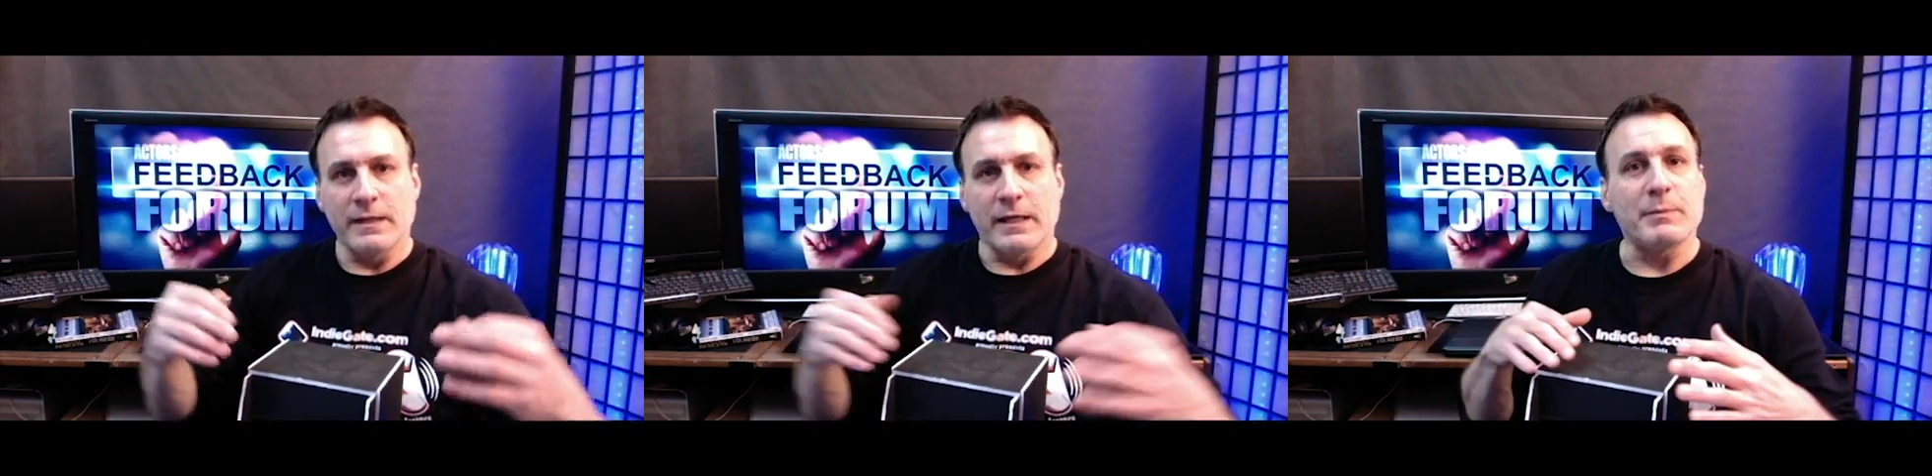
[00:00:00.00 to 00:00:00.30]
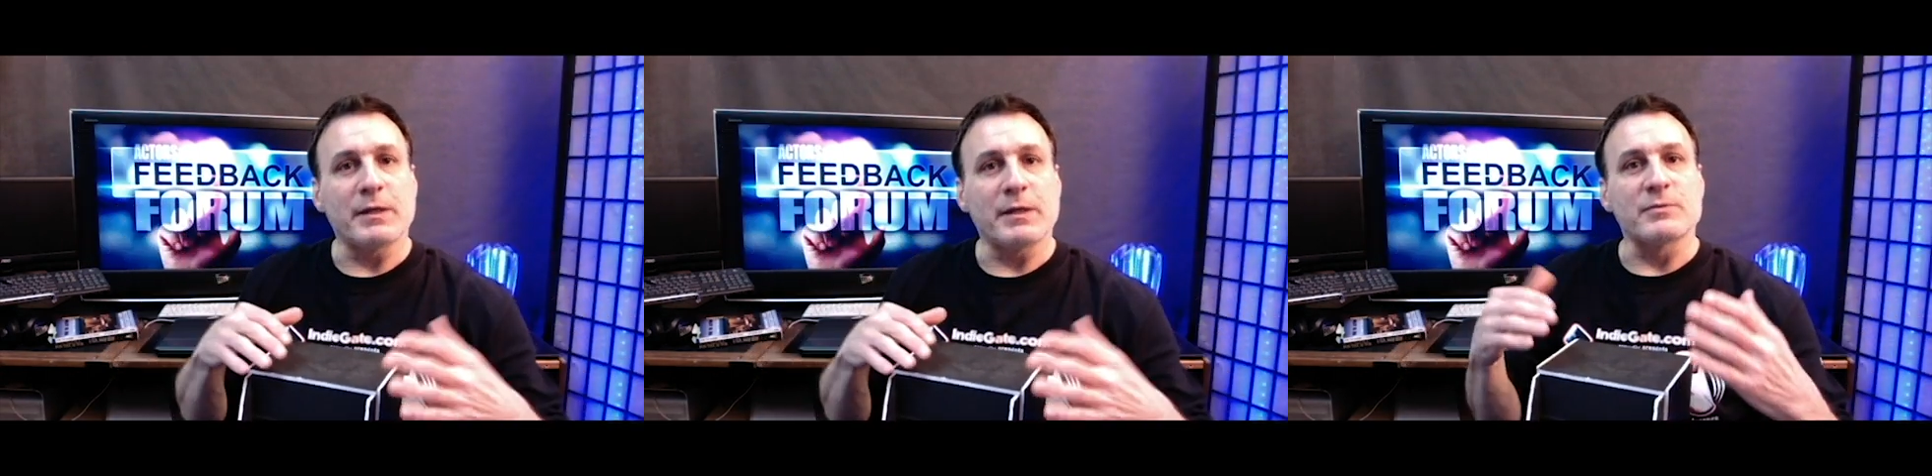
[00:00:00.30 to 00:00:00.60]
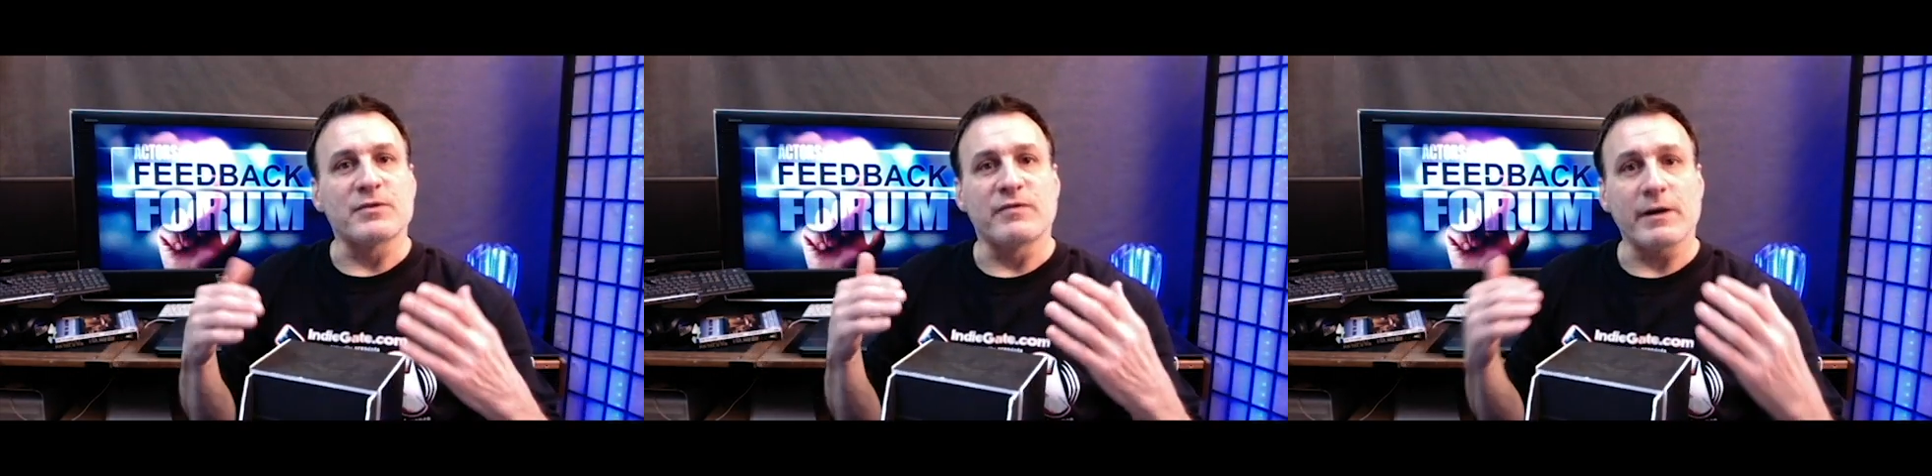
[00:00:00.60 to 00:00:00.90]
it
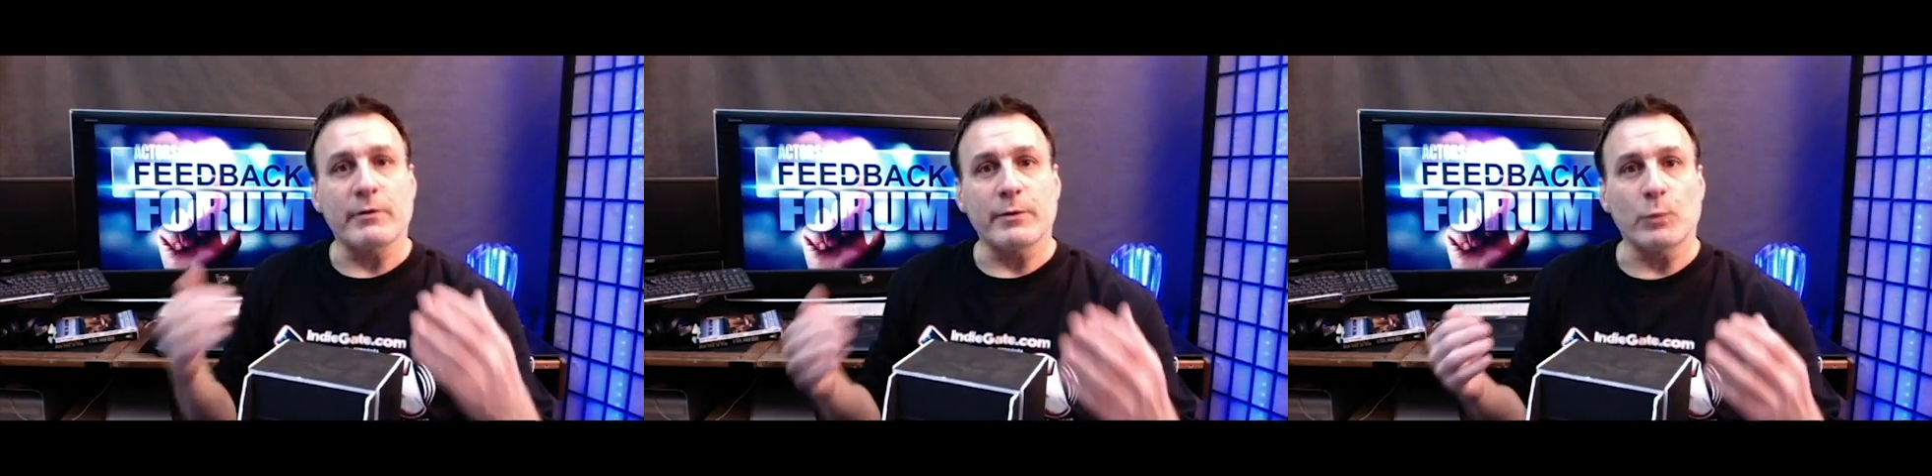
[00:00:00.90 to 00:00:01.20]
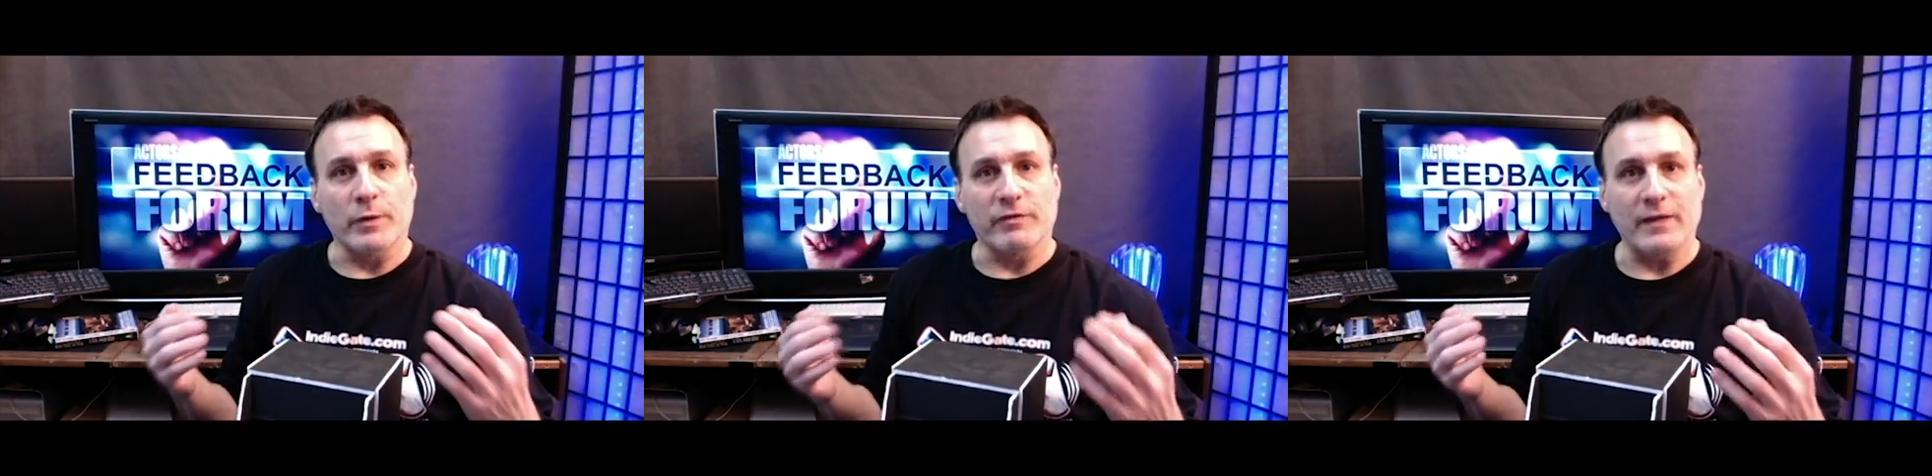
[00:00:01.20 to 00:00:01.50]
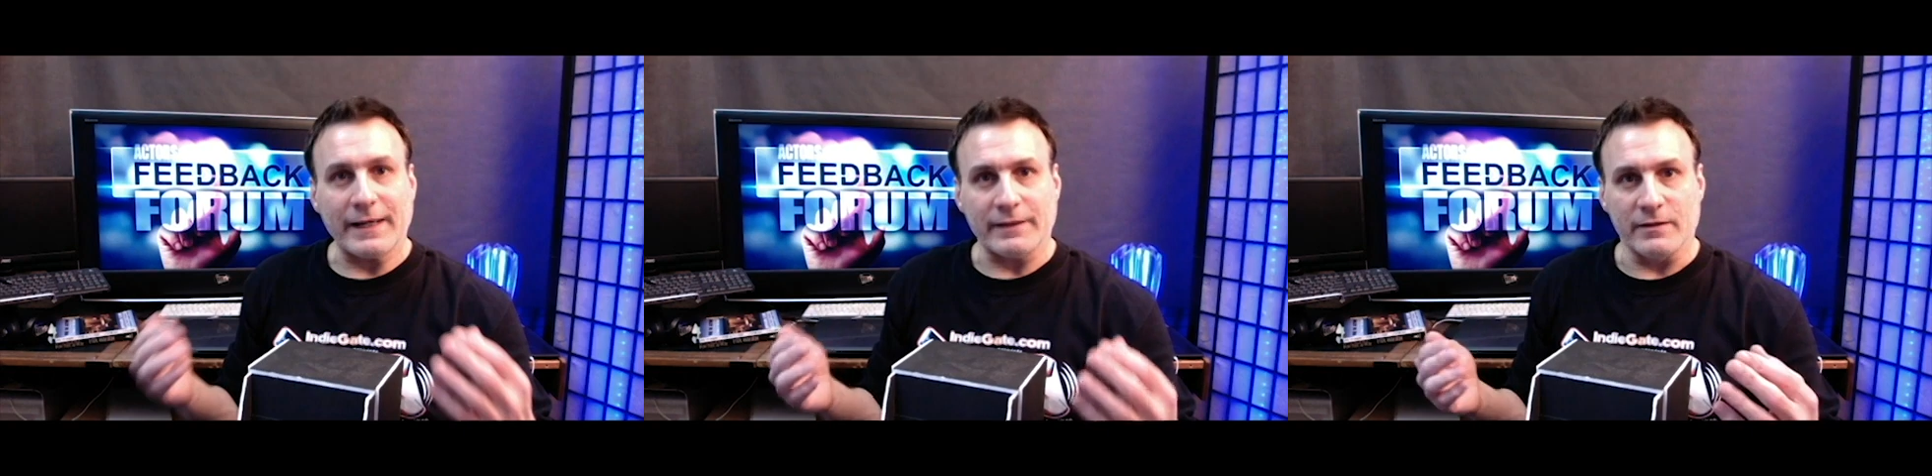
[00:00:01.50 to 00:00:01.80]
becomes very
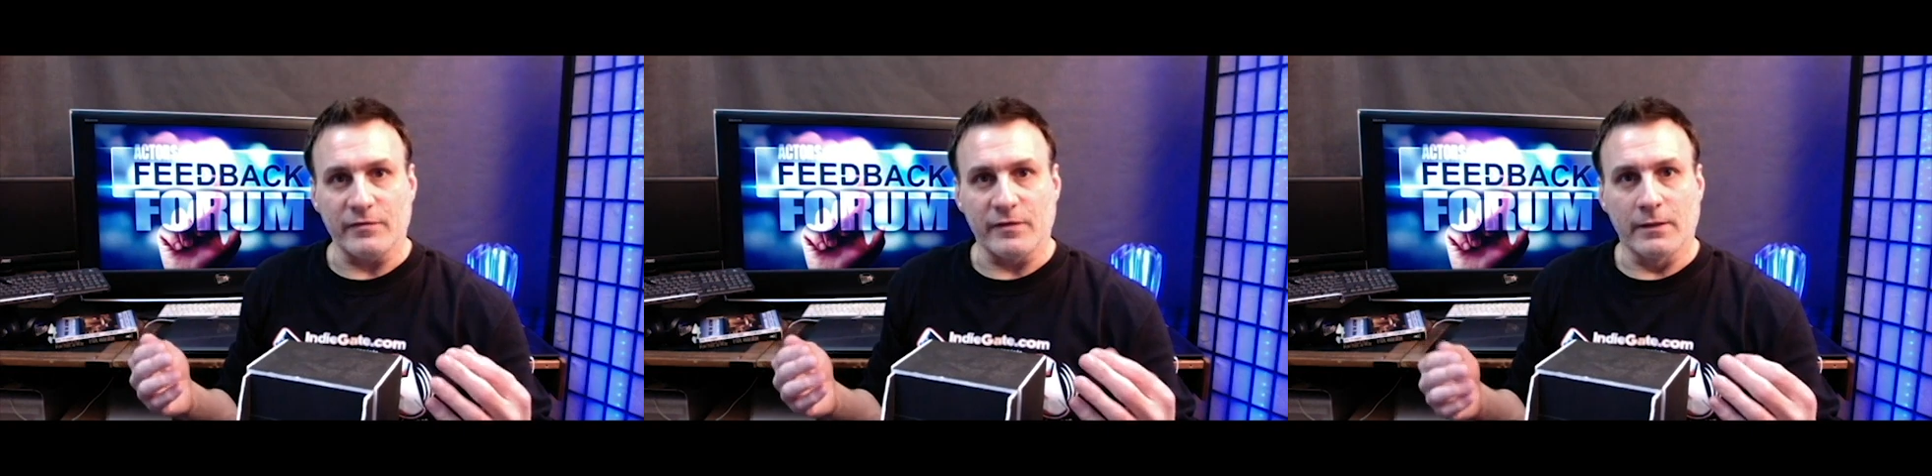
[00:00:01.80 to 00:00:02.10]
reflective,